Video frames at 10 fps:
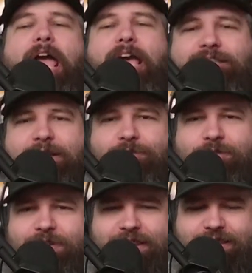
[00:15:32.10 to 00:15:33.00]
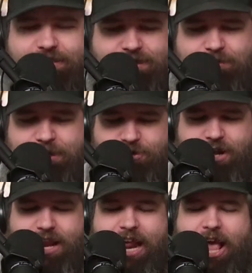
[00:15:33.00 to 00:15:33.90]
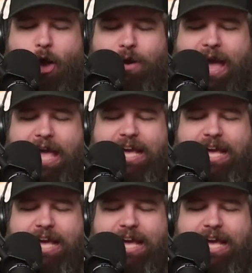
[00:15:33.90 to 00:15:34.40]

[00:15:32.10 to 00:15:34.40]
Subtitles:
Except for the fact that sometimes you're not. Okay.